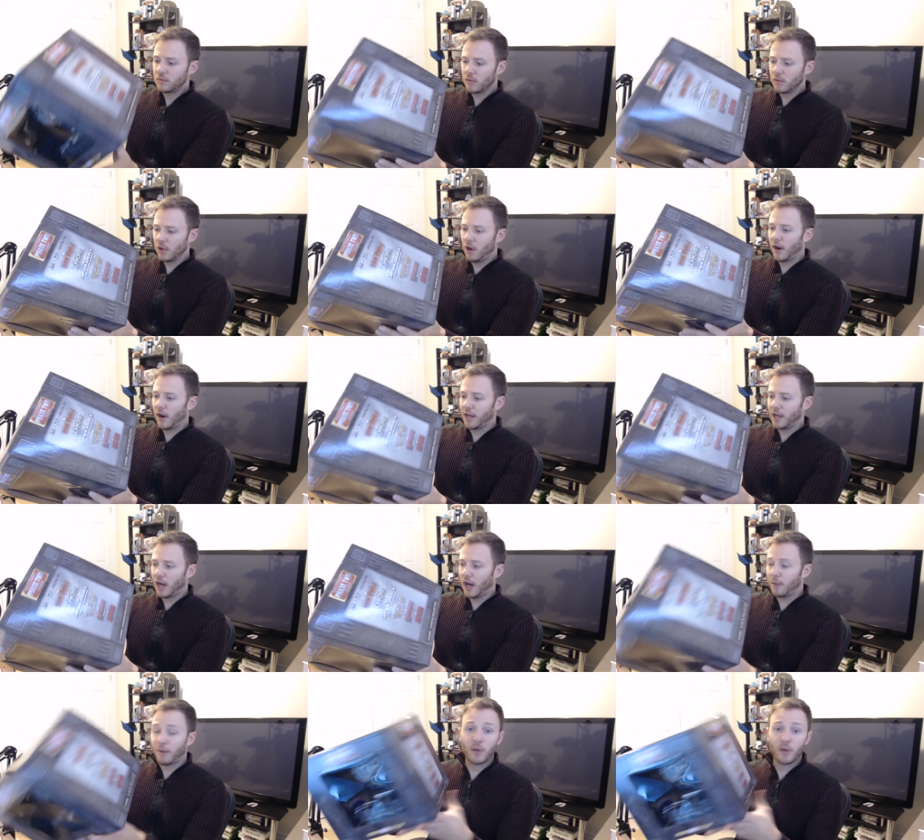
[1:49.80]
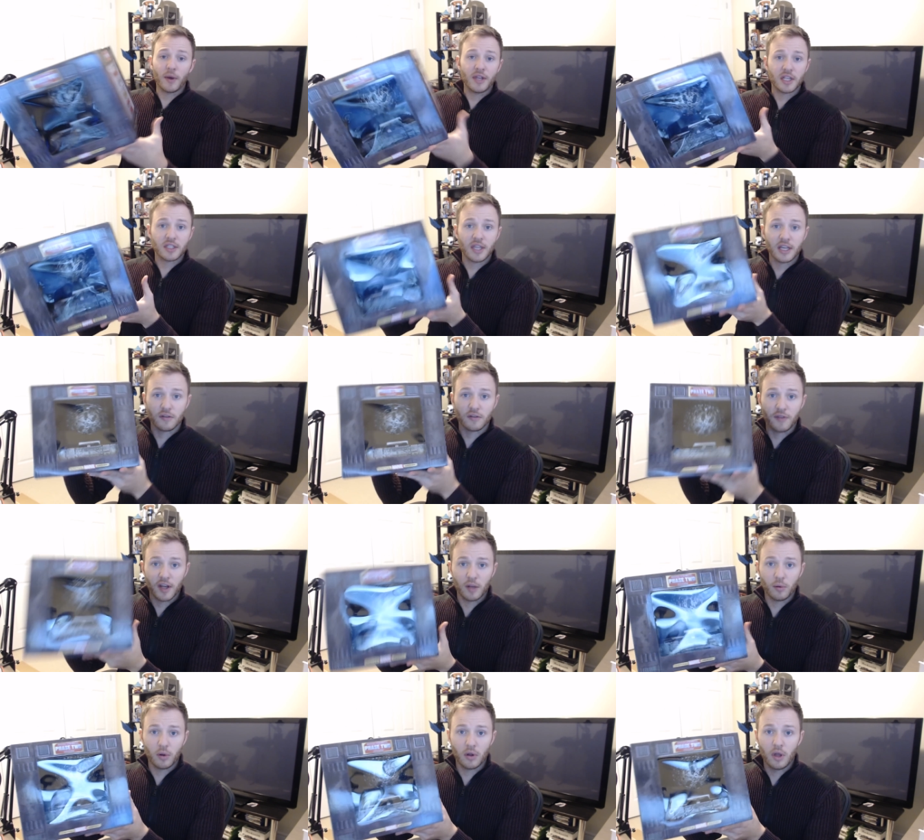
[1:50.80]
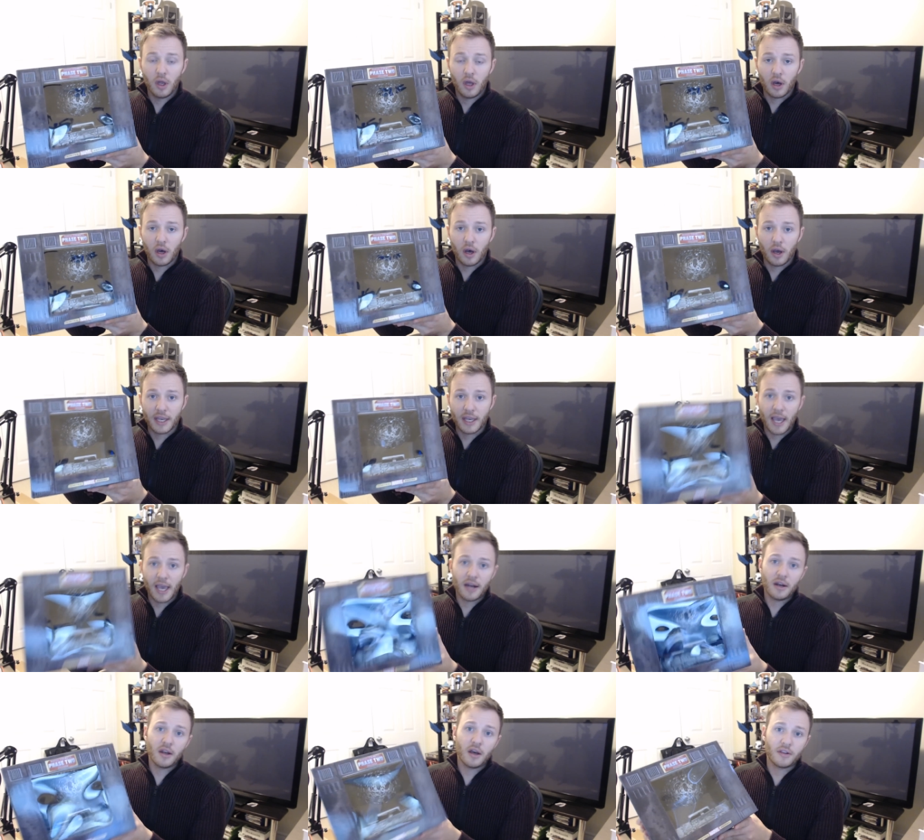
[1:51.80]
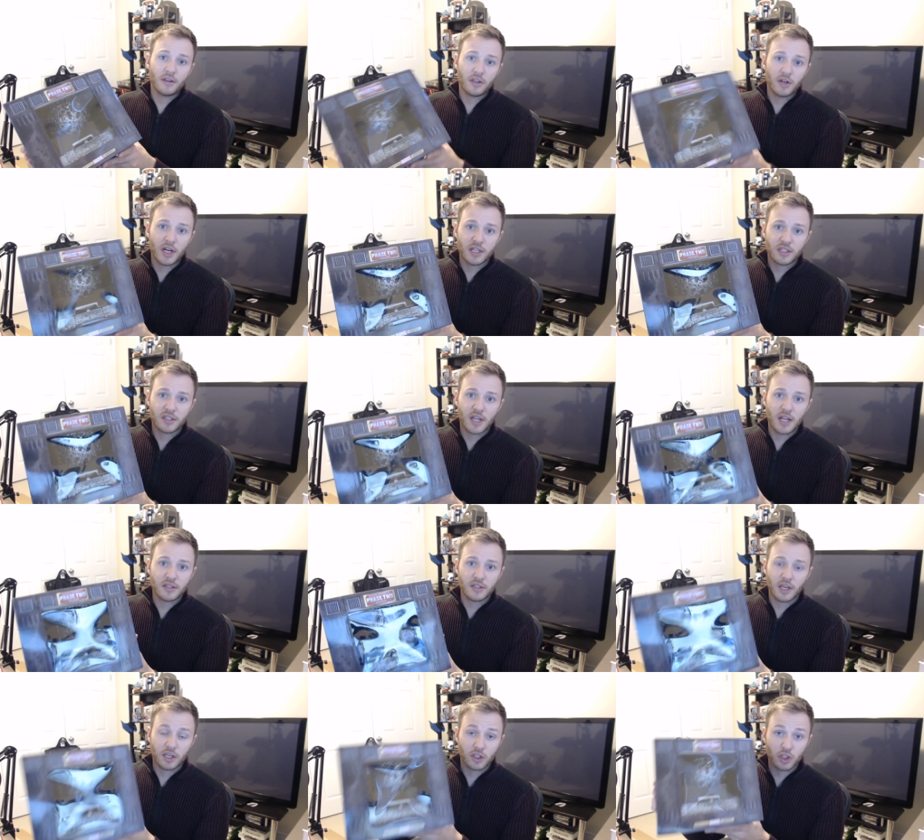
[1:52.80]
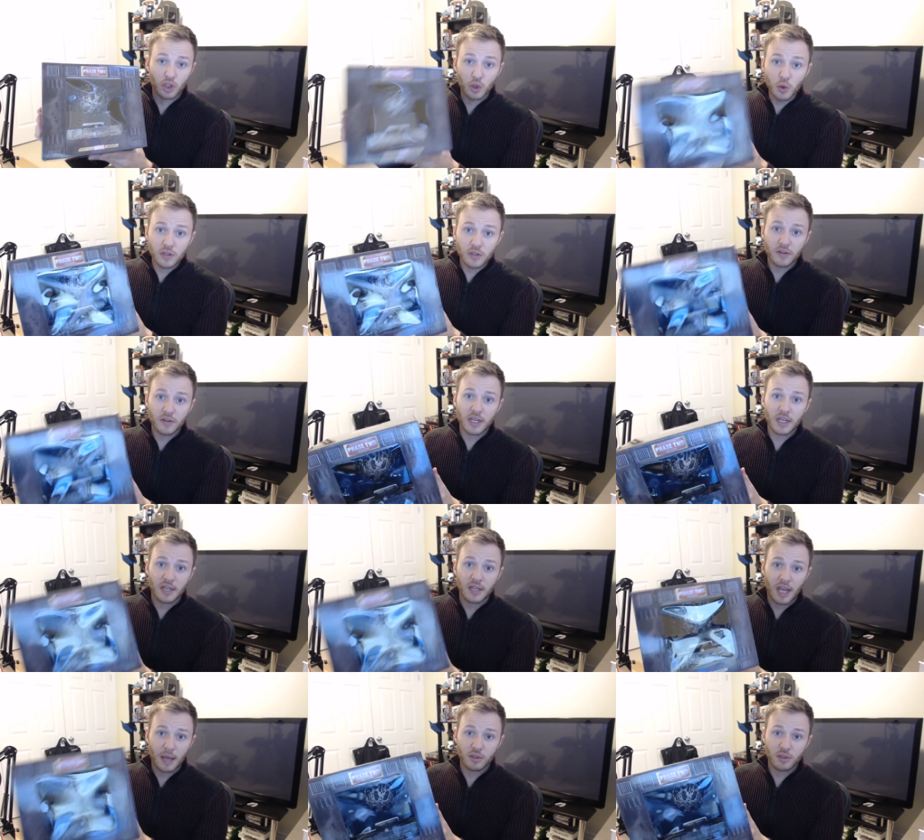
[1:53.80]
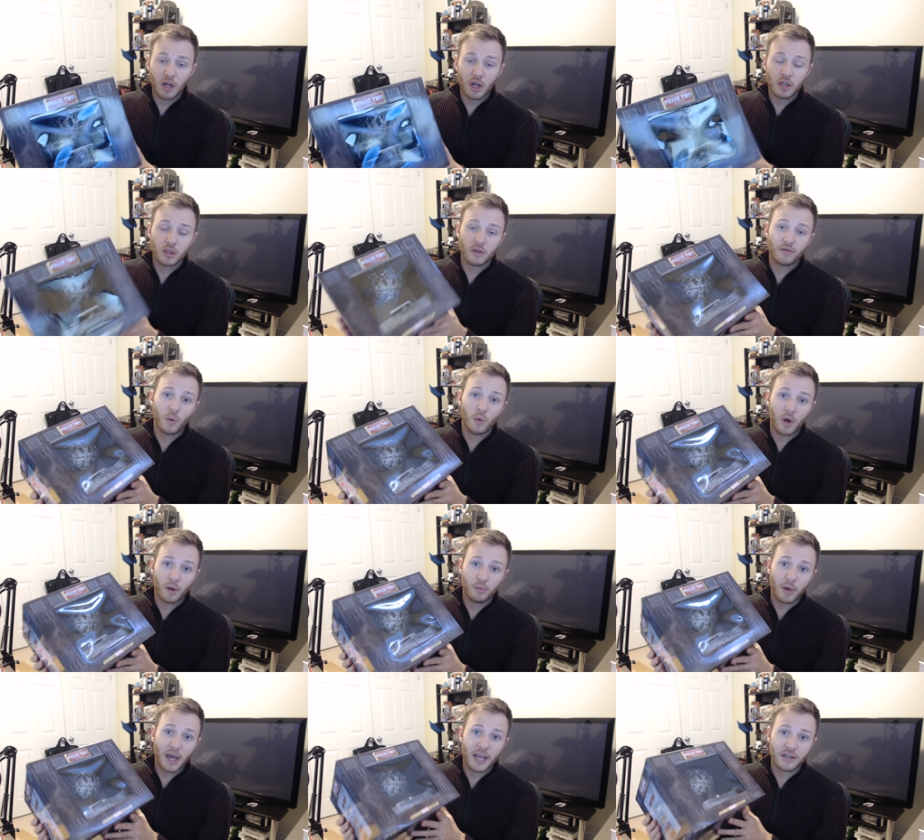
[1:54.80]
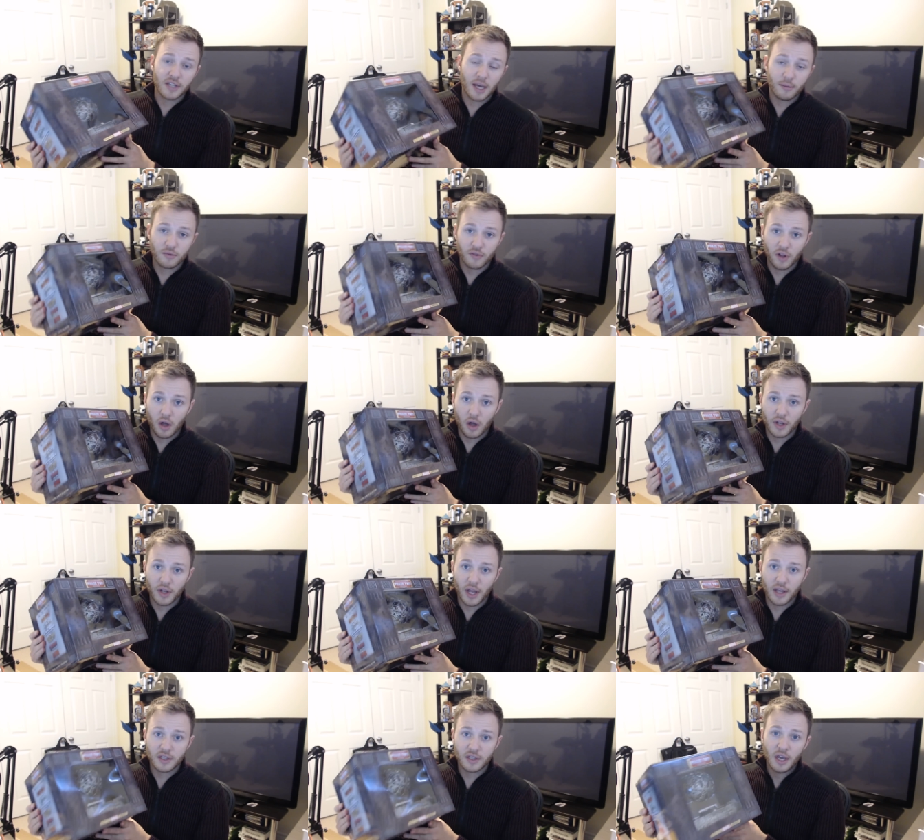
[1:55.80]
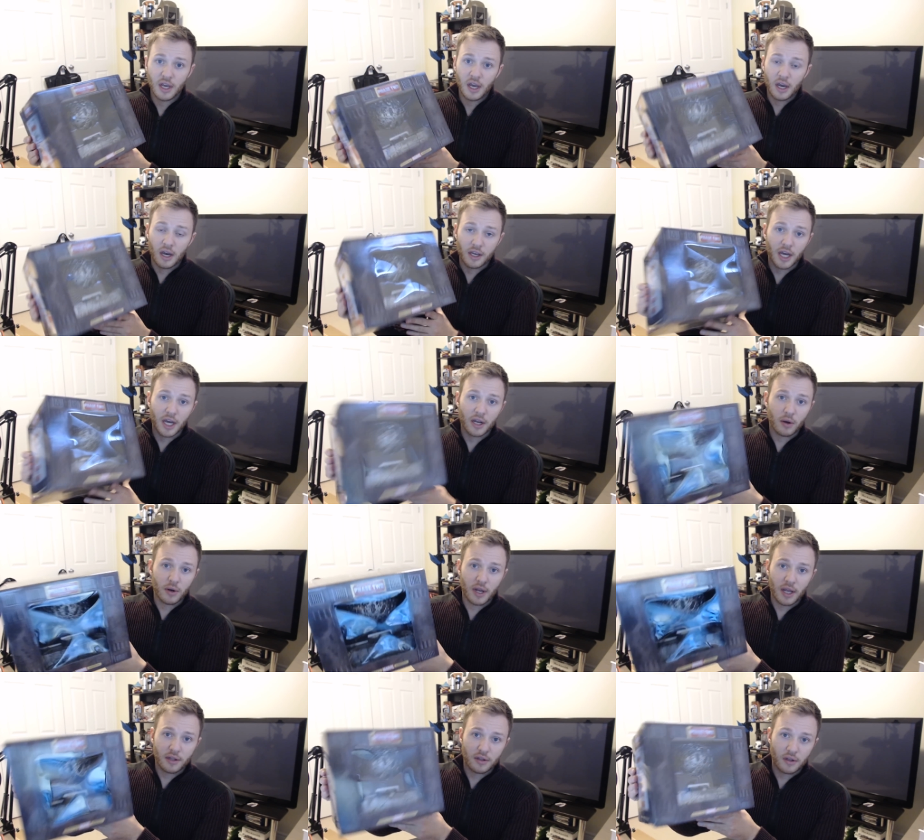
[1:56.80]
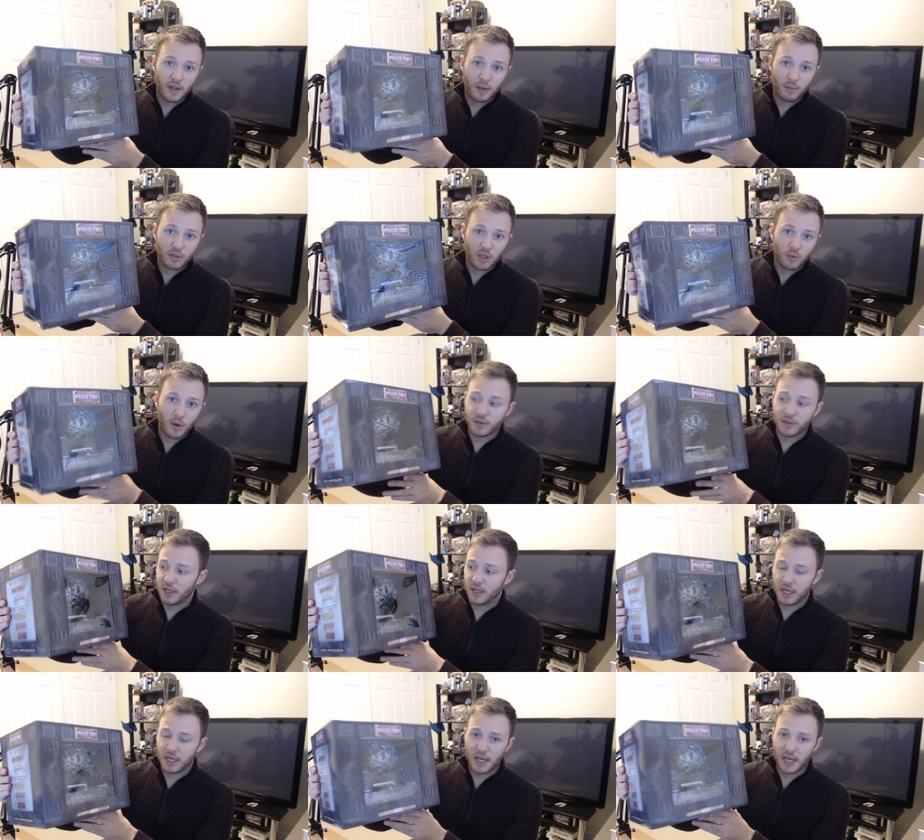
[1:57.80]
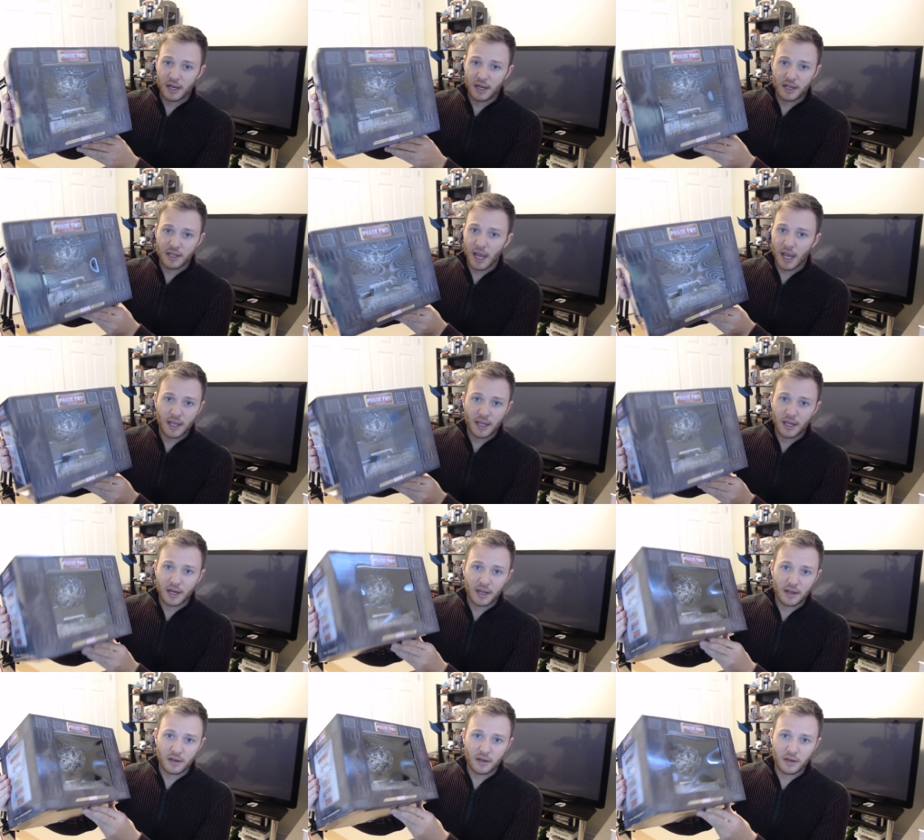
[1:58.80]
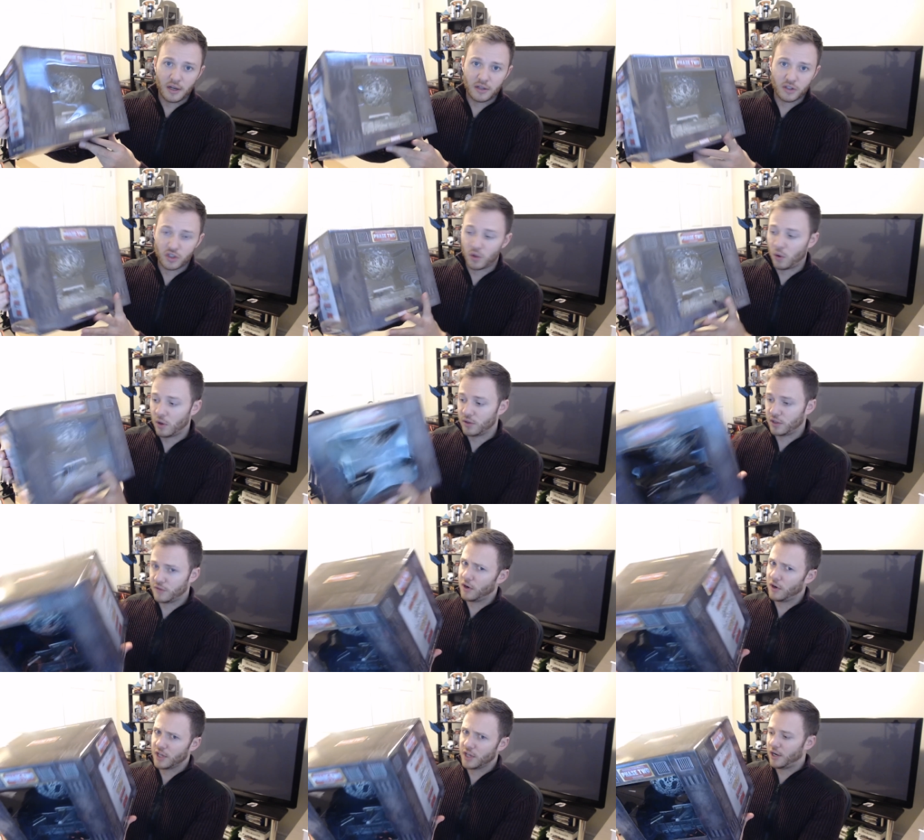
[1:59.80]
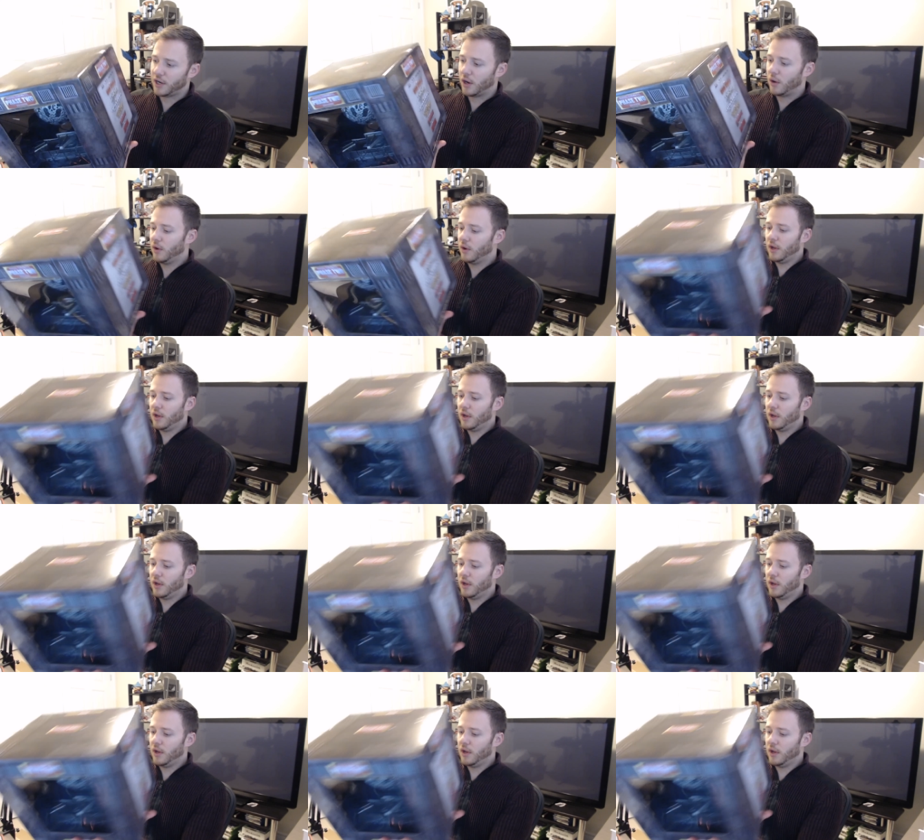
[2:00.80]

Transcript: All right, uh, by the way, this thing is available uh, in Canada and the United States exclusively to Amazon. So if you want to buy it in times for the holidays, uh, you got to go to the Amazon website to get it. You can't get it in, in stores, as far as I know.